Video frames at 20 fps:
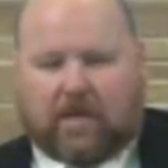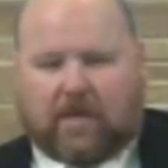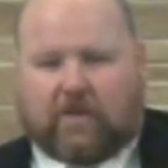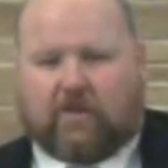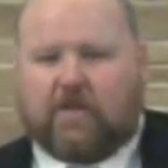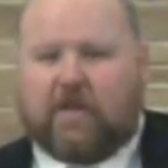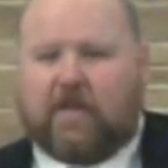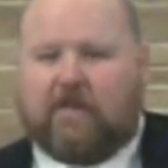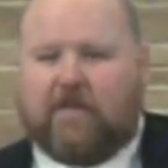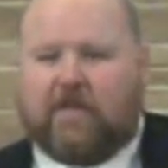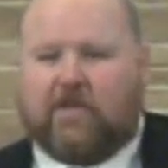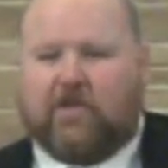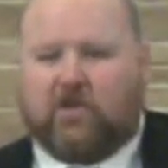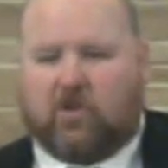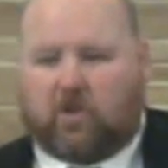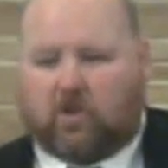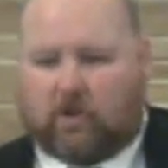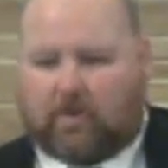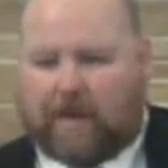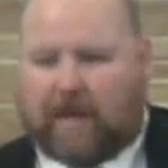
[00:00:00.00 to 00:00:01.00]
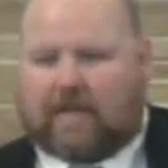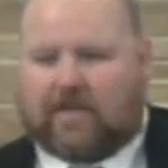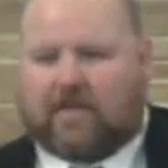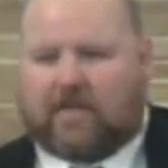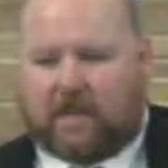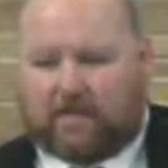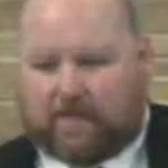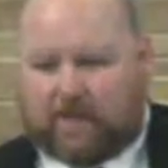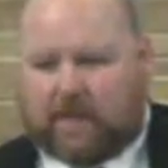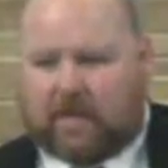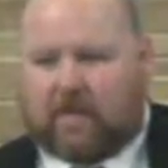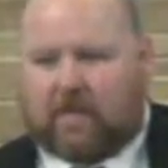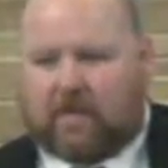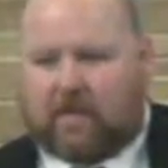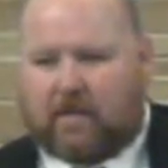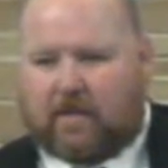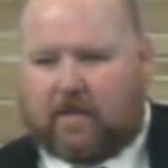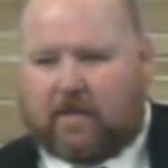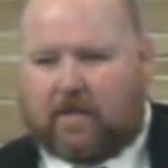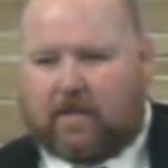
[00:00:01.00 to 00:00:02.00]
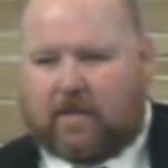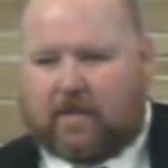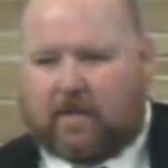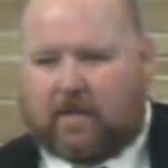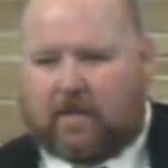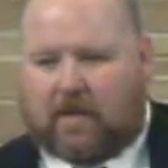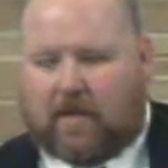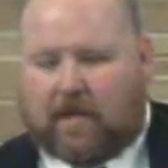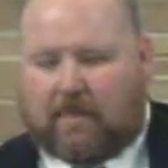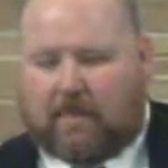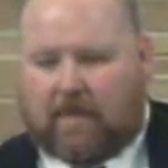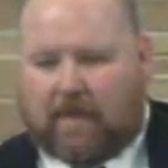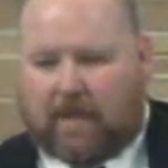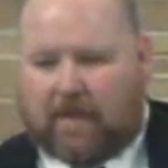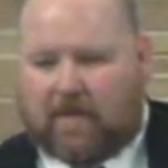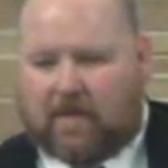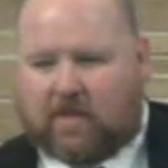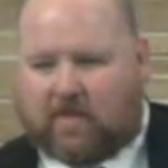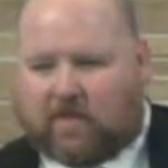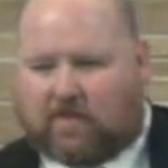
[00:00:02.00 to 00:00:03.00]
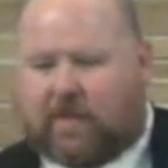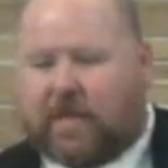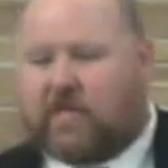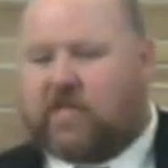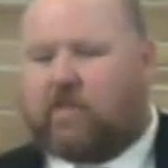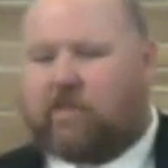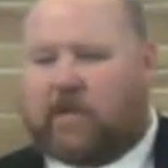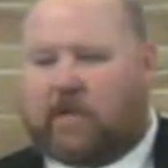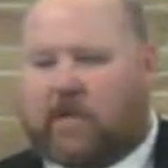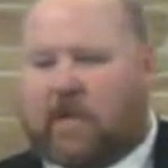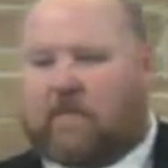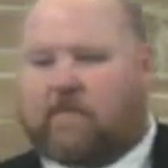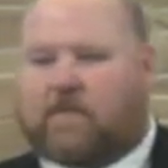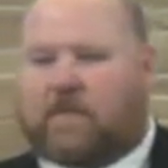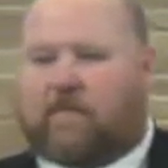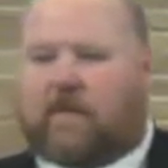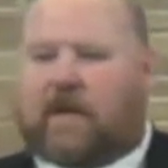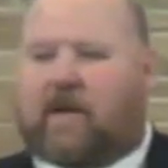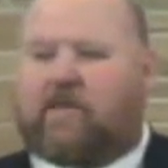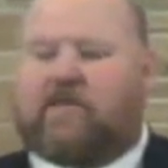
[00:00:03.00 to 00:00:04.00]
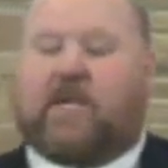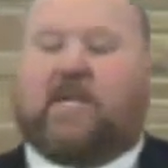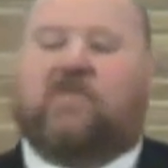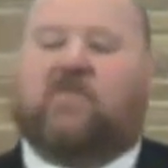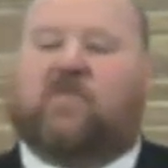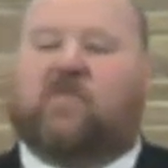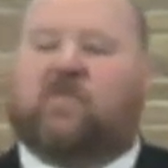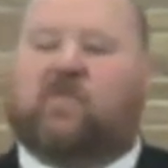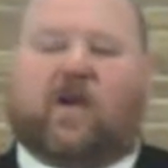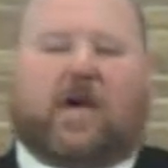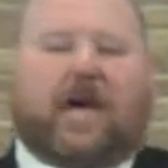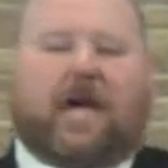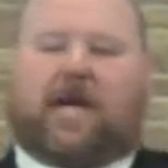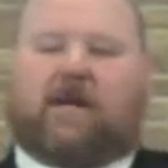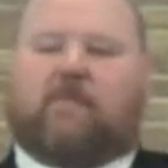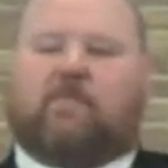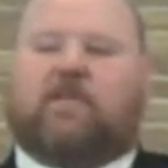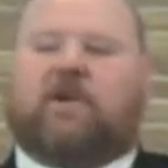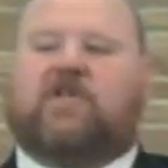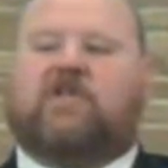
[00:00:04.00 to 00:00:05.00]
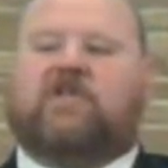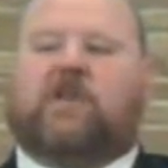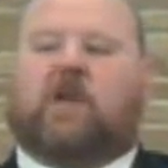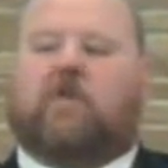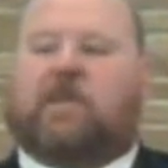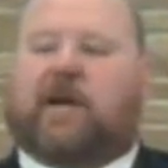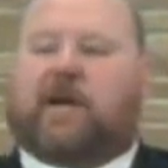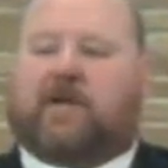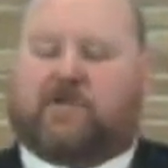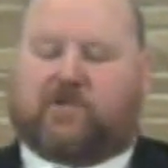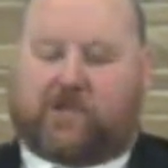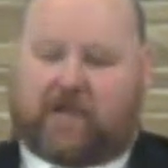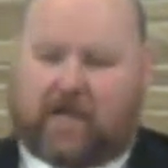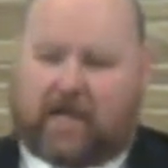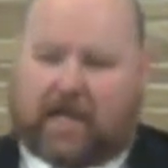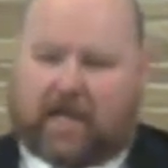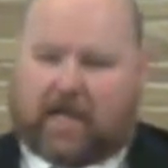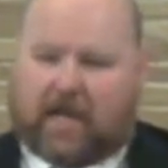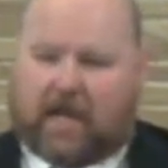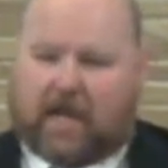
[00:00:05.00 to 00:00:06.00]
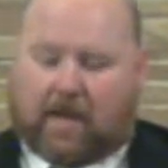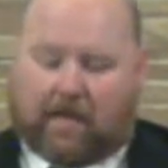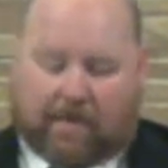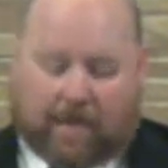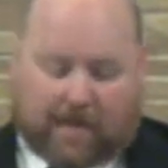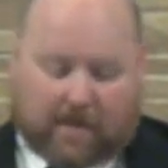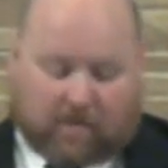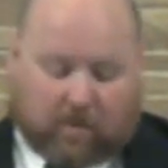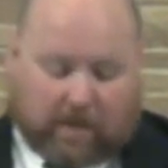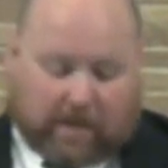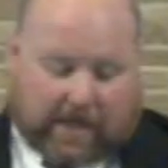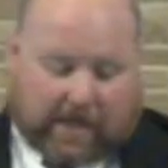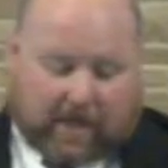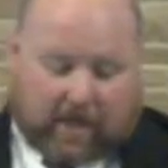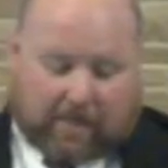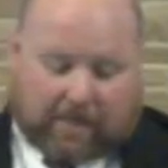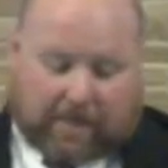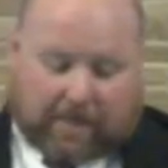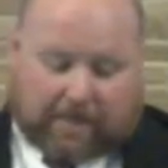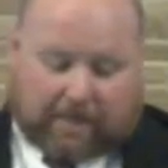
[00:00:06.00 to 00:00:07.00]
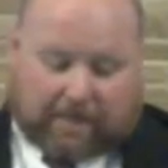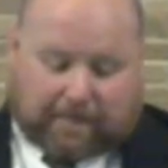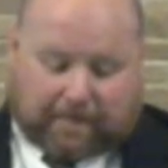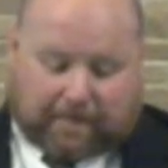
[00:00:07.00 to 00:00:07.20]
You need to be sure about something. Uh, especially when it comes to marriage. That's for free. I ain't even preaching on marriage today. I just wanted to help you.